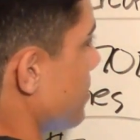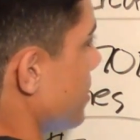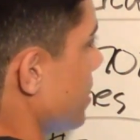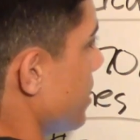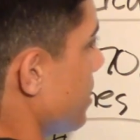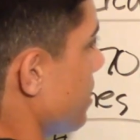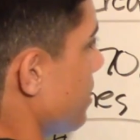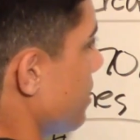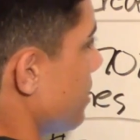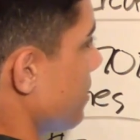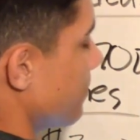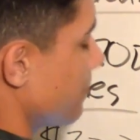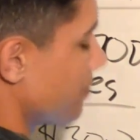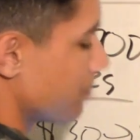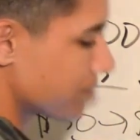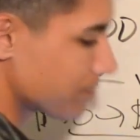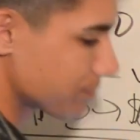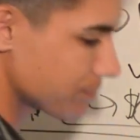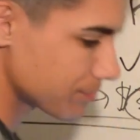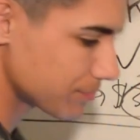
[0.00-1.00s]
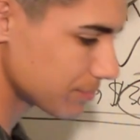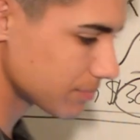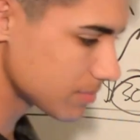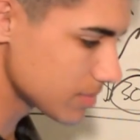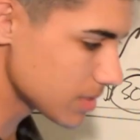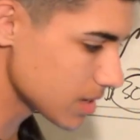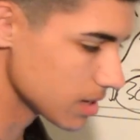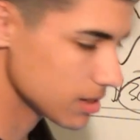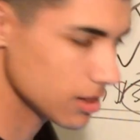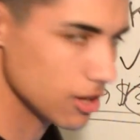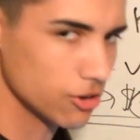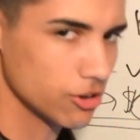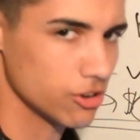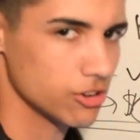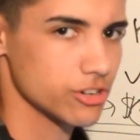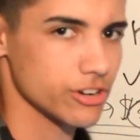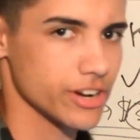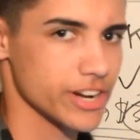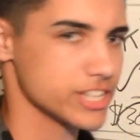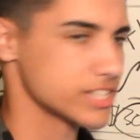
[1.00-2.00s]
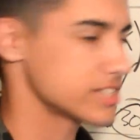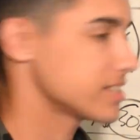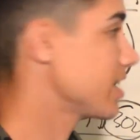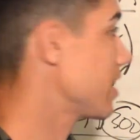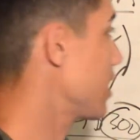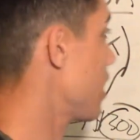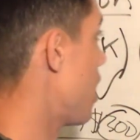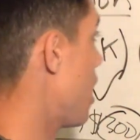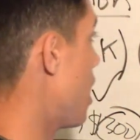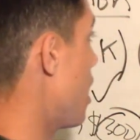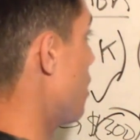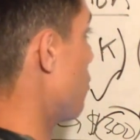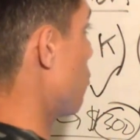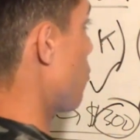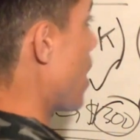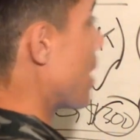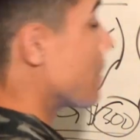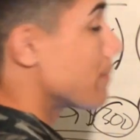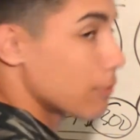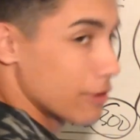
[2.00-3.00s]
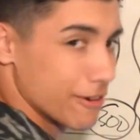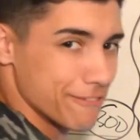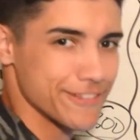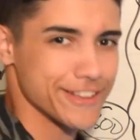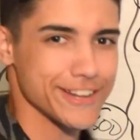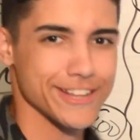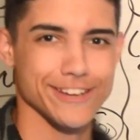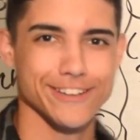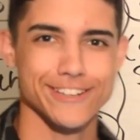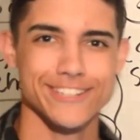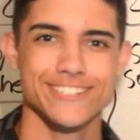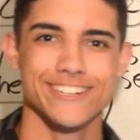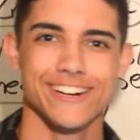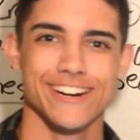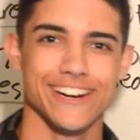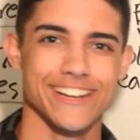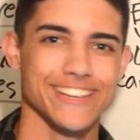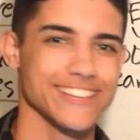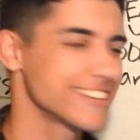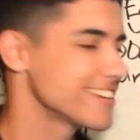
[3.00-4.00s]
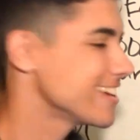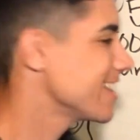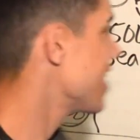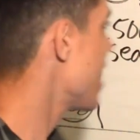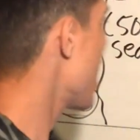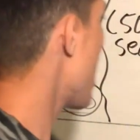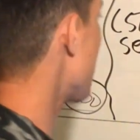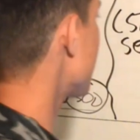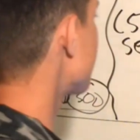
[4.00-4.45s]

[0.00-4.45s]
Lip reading: in logo creation, whiteboard videos, sorry. I